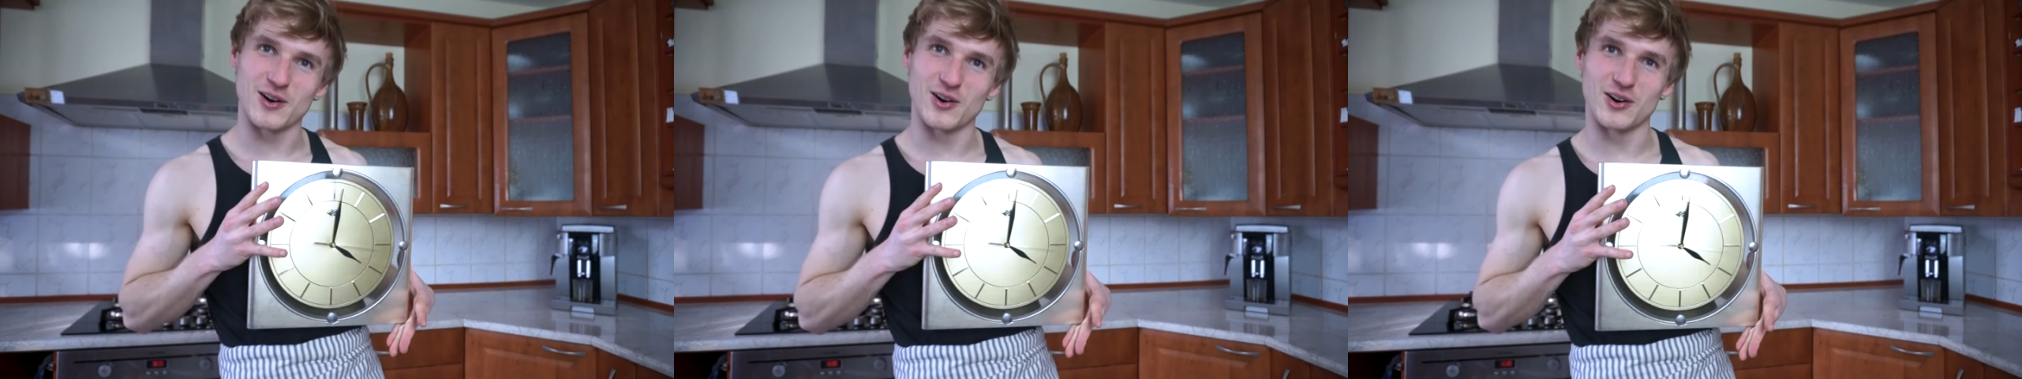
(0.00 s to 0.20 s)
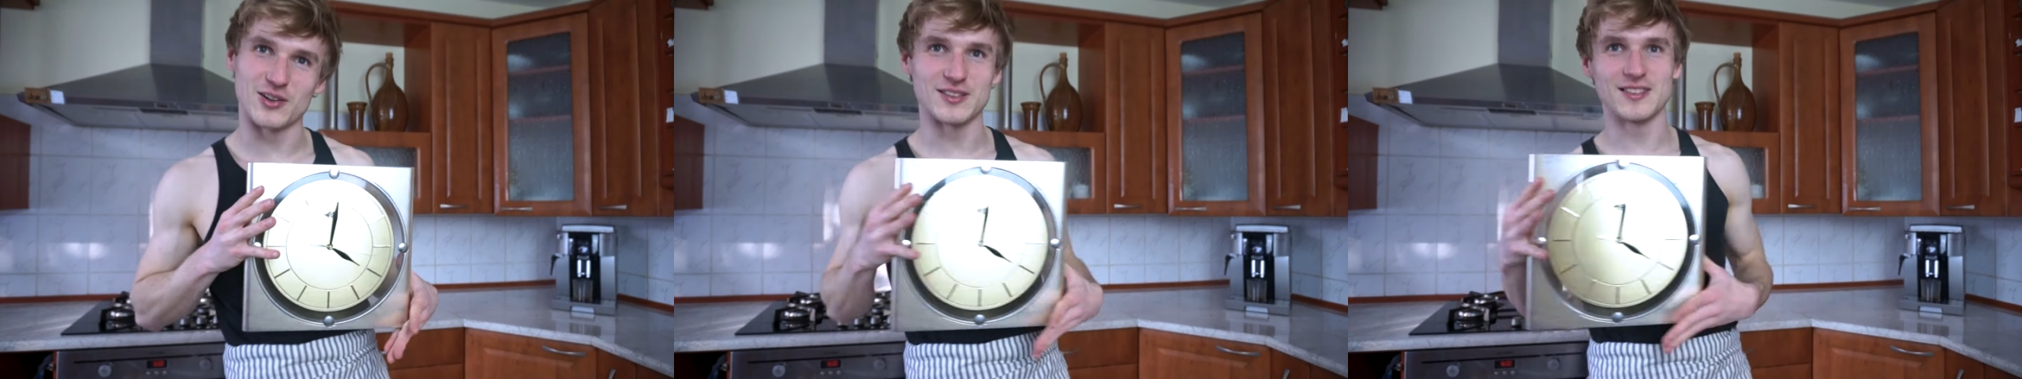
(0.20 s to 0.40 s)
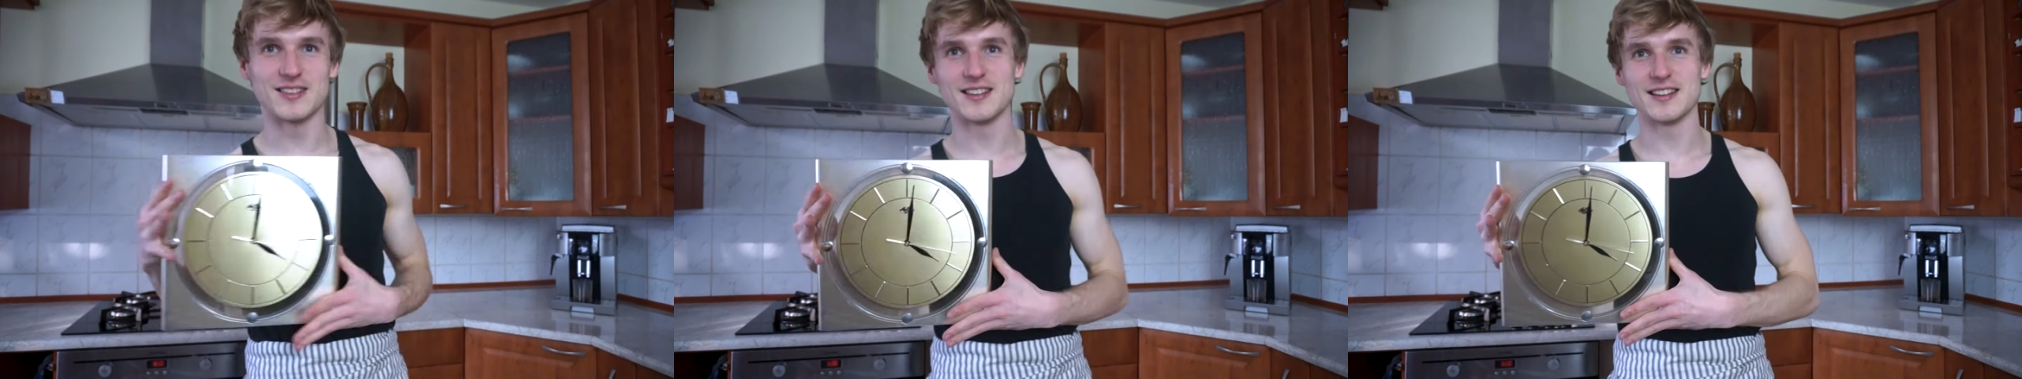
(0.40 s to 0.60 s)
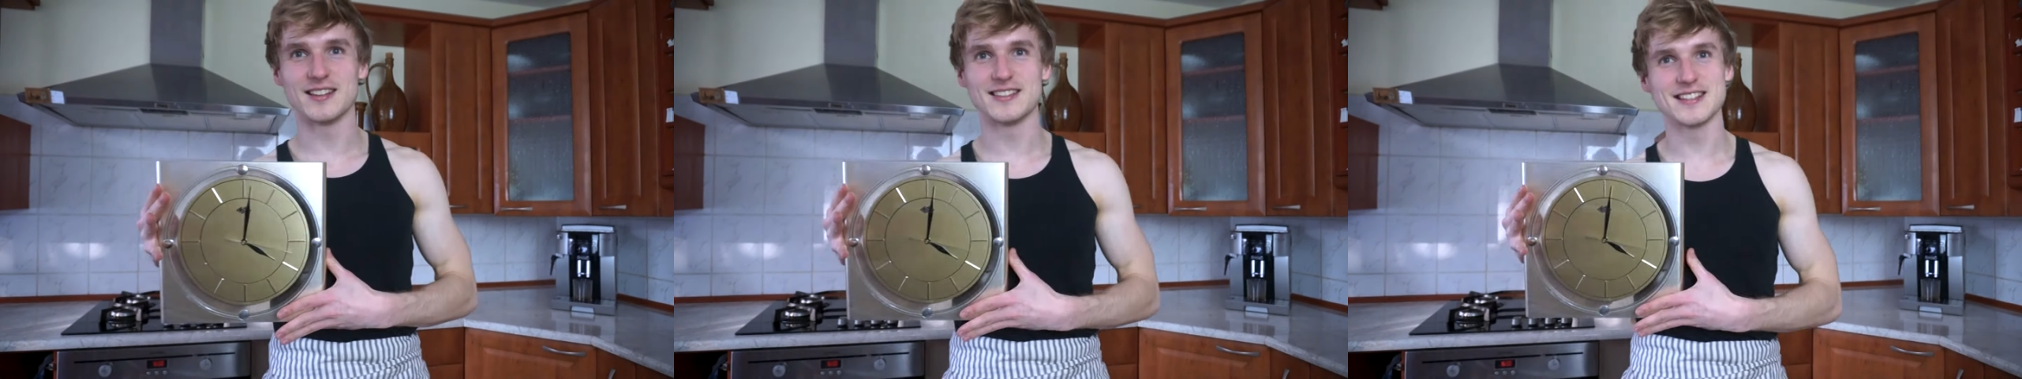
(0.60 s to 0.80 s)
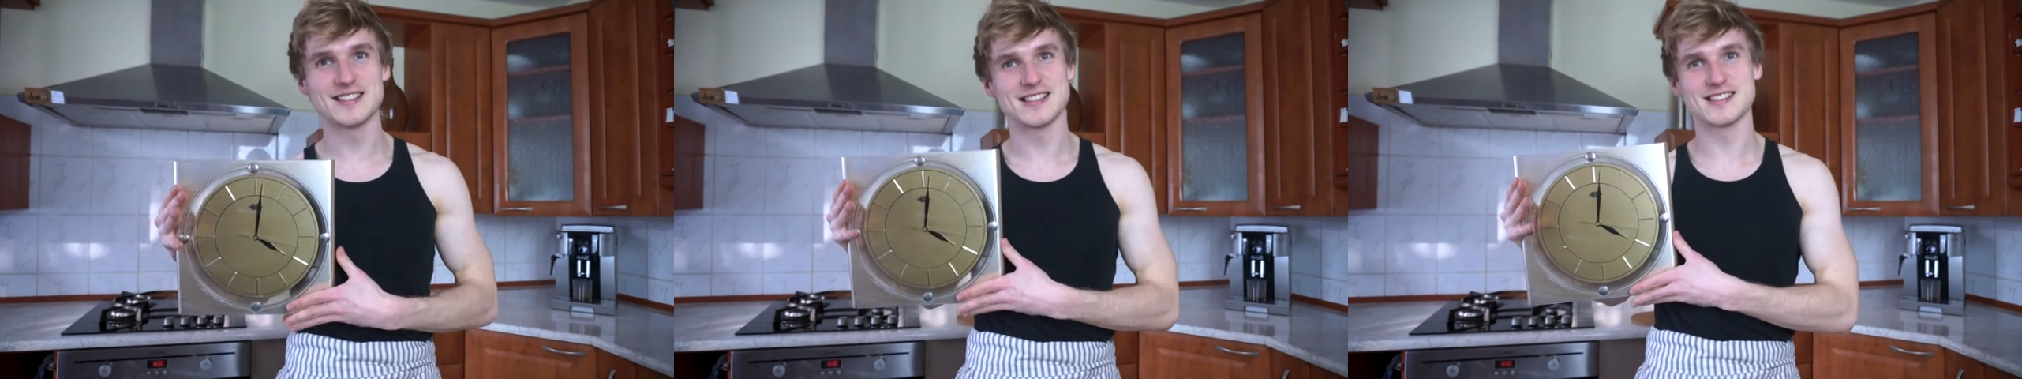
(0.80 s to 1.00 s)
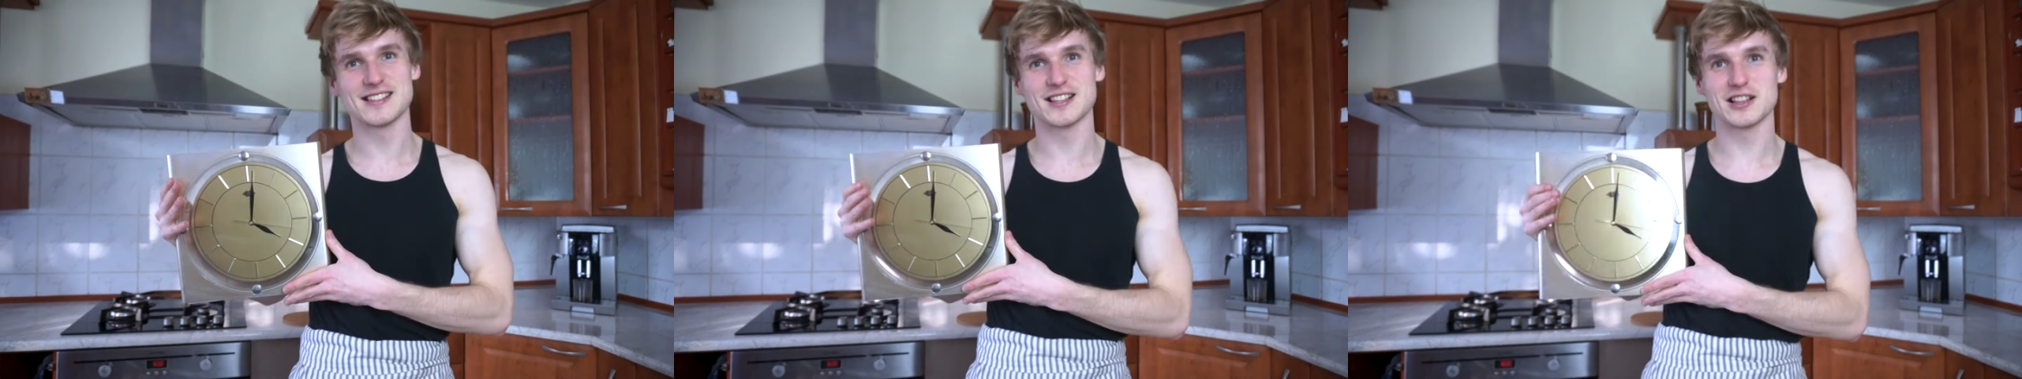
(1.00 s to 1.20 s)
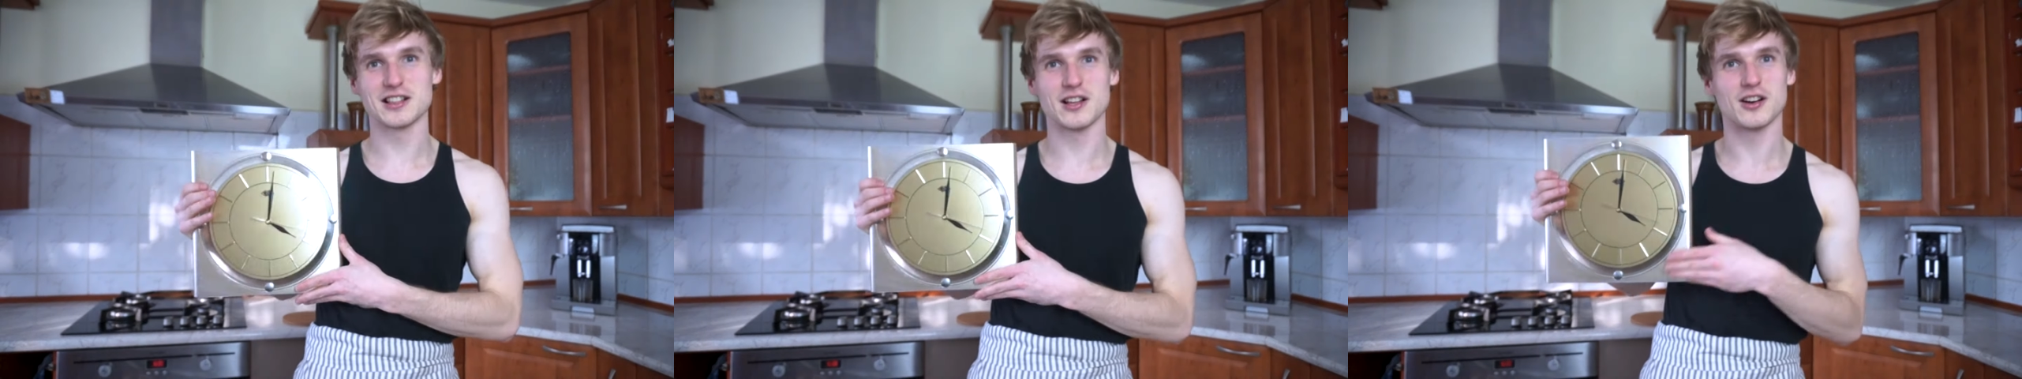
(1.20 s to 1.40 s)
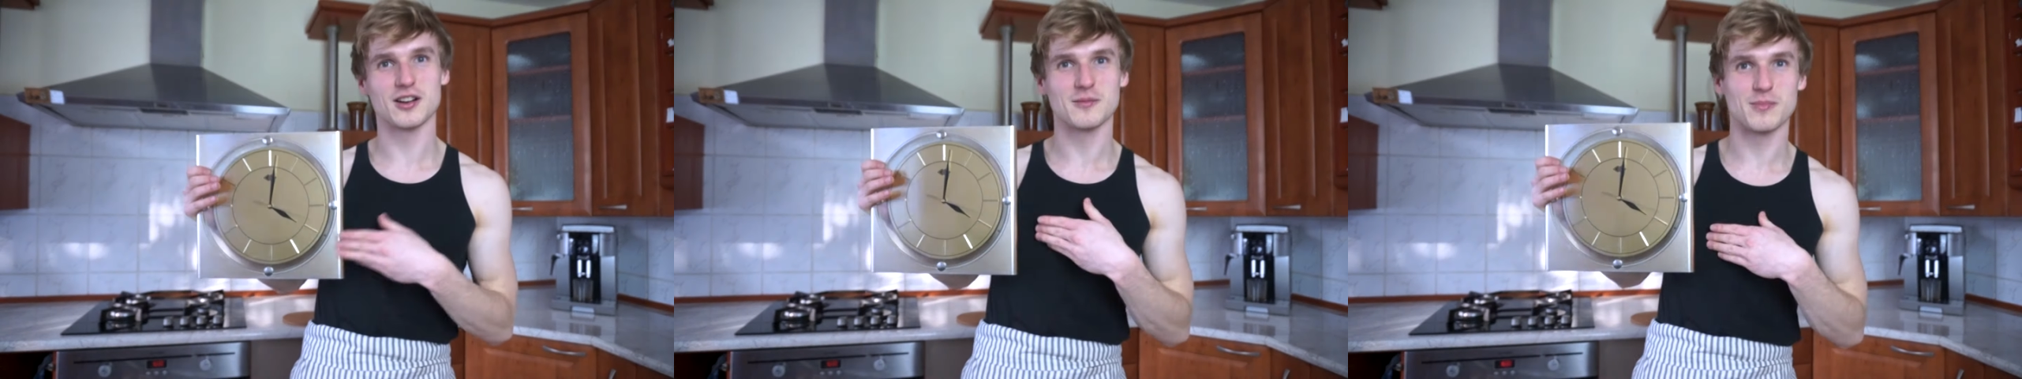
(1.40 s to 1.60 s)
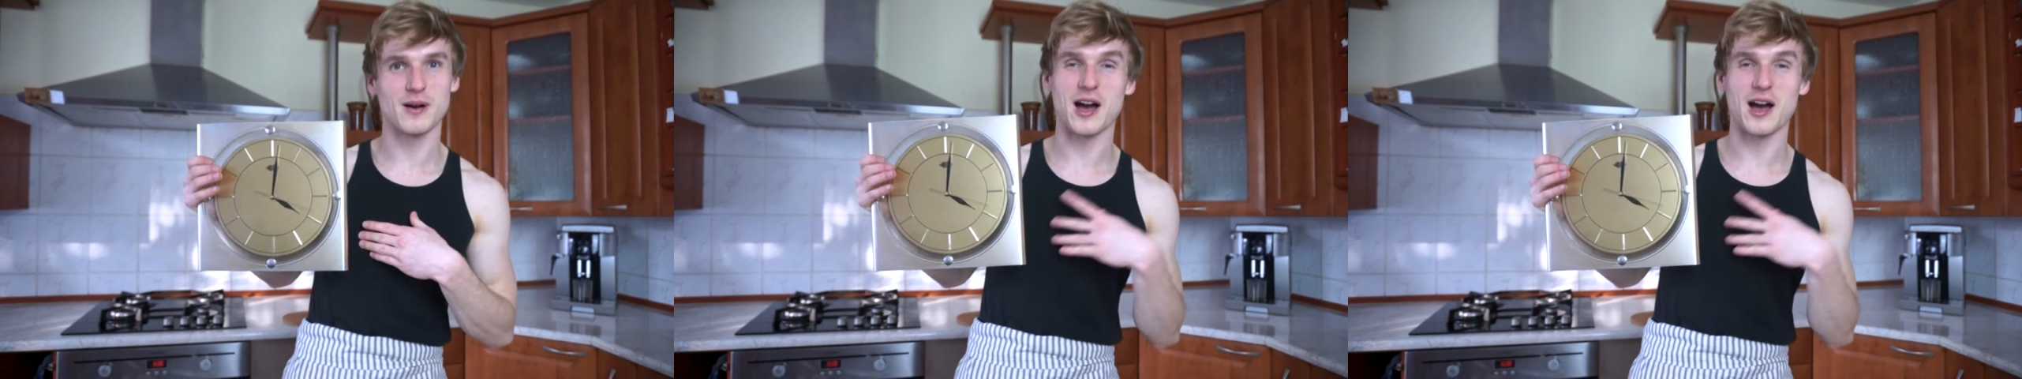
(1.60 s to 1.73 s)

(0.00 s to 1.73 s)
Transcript: on. This is a clock,